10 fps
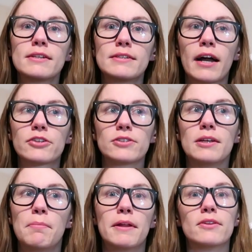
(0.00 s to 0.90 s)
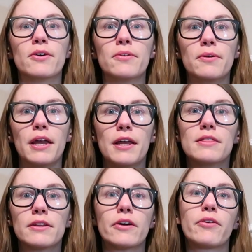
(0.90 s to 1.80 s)
has actually been
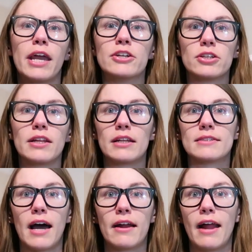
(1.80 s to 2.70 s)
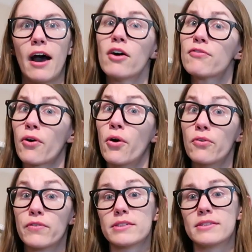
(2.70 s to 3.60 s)
in the location that it's at now for
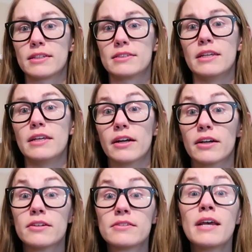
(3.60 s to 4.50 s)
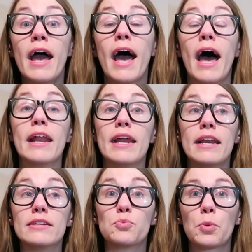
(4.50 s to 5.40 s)
over 60 years, and it
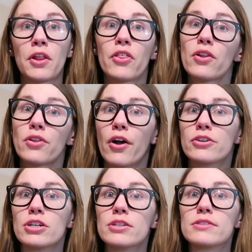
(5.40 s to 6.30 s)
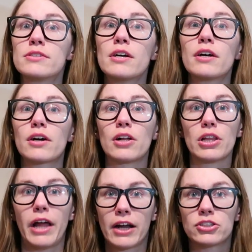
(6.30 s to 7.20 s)
is one of the largest
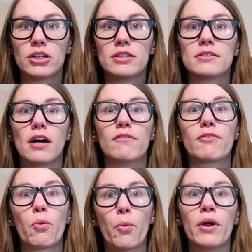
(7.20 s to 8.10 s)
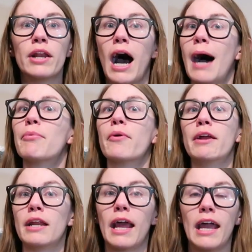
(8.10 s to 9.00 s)
collections of
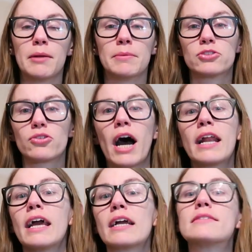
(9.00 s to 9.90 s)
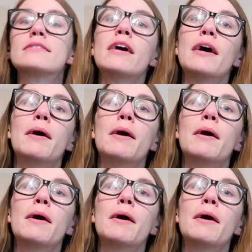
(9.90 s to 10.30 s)
coin-operated animatronics,